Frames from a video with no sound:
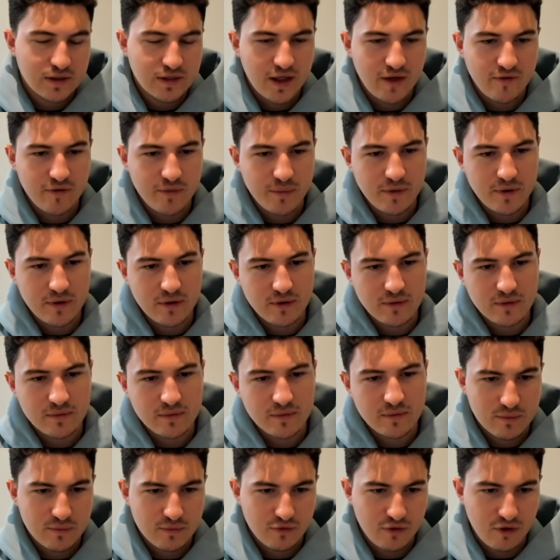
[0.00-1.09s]
Lovable
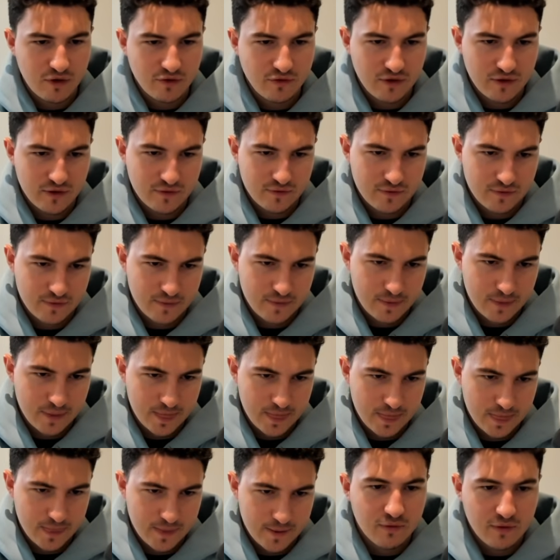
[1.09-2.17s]
projects.
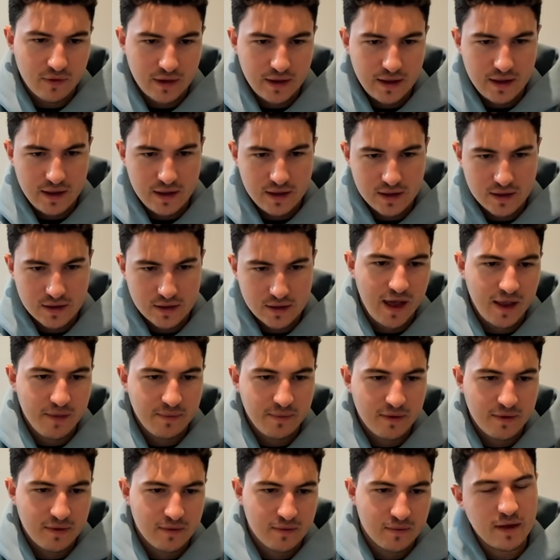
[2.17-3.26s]
Three,
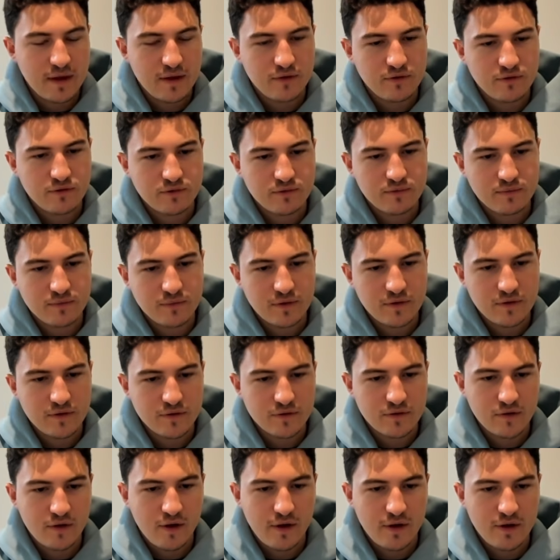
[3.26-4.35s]
admin page is
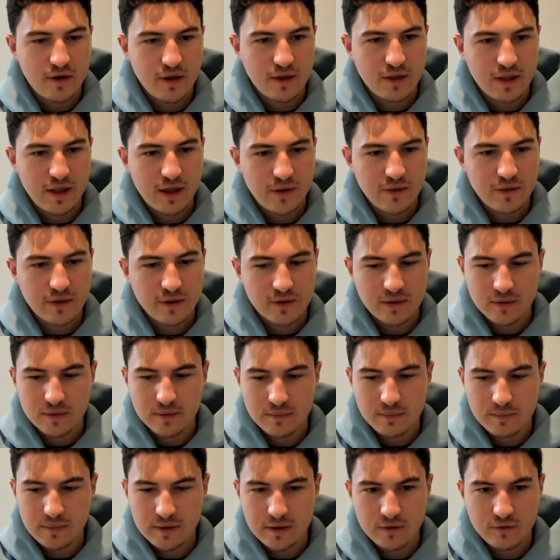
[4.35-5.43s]
not allowing
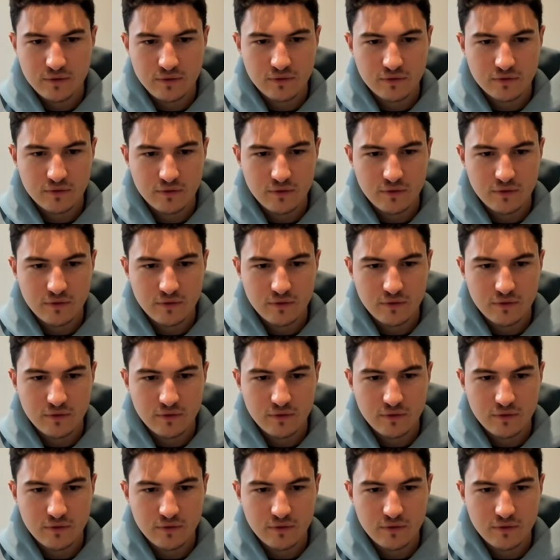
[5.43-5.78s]
me to